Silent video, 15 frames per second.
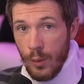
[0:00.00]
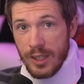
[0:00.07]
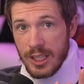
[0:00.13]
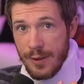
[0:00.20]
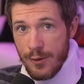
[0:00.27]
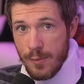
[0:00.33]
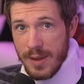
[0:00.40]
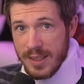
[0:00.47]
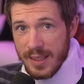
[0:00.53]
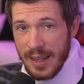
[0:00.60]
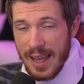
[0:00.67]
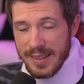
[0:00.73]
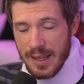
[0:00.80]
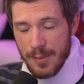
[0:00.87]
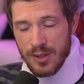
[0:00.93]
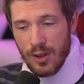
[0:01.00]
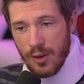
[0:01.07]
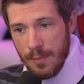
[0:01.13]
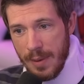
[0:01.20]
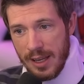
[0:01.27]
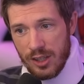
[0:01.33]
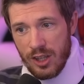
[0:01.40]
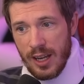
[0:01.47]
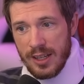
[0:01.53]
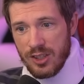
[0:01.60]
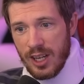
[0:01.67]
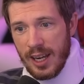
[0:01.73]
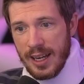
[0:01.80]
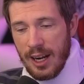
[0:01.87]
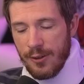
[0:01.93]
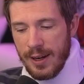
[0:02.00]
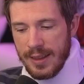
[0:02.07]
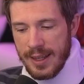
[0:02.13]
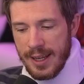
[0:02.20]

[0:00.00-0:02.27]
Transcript: Which, if you missed the last episode, make sure you guys check it out right